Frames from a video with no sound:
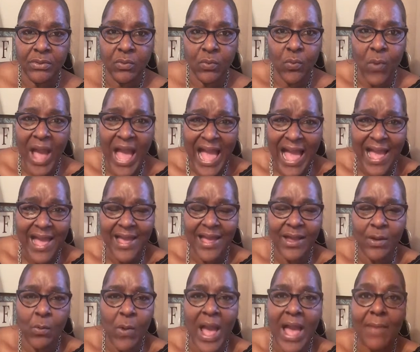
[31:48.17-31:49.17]

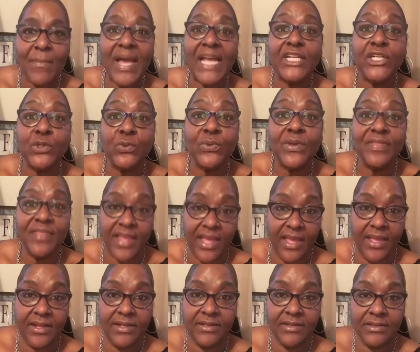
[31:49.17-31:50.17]
Why? Why am I doing
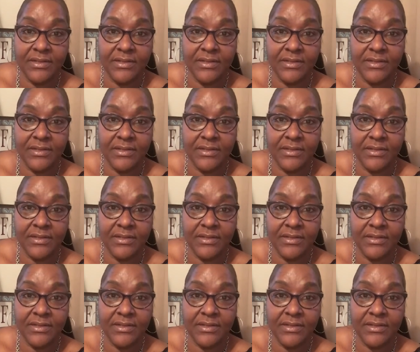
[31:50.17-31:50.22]
that?